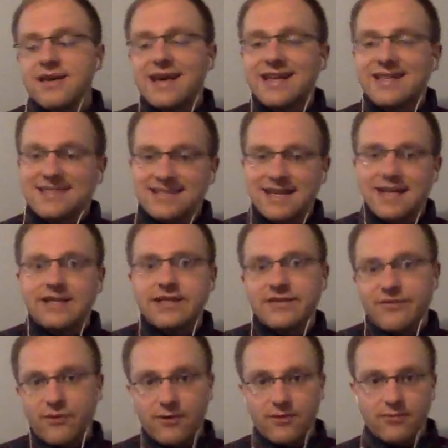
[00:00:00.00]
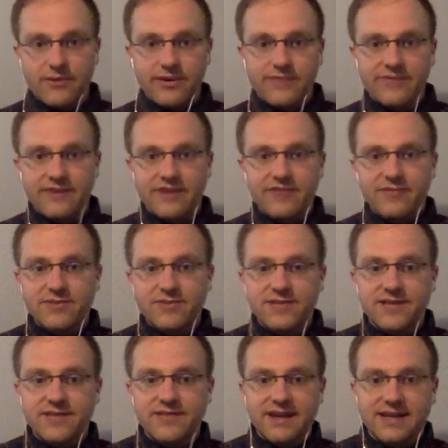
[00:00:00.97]
is
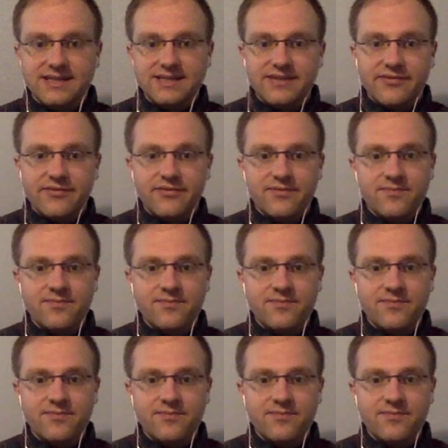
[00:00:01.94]
94.5% effective.